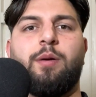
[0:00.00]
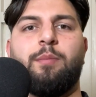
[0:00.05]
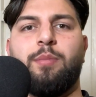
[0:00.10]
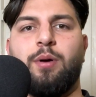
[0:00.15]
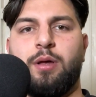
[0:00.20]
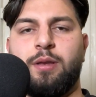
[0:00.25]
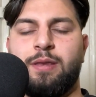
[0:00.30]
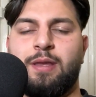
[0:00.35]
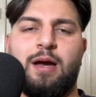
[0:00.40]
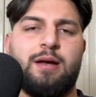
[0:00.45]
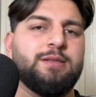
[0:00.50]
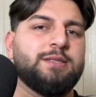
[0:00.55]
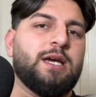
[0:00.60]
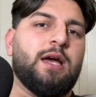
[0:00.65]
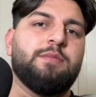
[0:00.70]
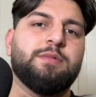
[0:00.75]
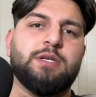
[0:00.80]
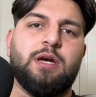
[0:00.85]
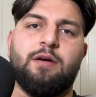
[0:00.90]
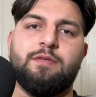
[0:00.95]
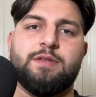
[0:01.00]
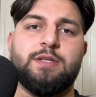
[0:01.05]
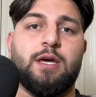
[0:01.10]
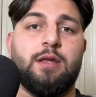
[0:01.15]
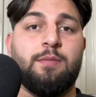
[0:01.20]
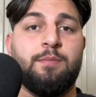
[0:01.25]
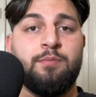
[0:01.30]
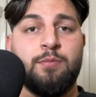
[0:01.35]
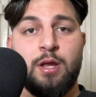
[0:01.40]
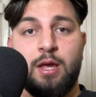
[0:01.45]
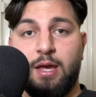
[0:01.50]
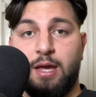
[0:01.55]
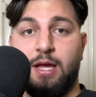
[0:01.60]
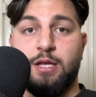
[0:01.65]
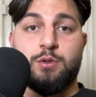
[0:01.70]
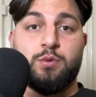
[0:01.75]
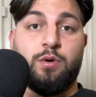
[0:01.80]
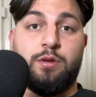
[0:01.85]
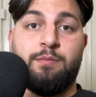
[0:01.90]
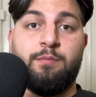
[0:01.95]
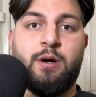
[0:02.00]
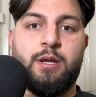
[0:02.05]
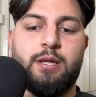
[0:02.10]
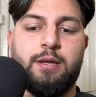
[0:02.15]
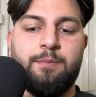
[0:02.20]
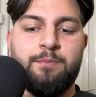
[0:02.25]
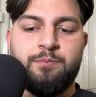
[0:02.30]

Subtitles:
but 9 times out of 10, it's with money.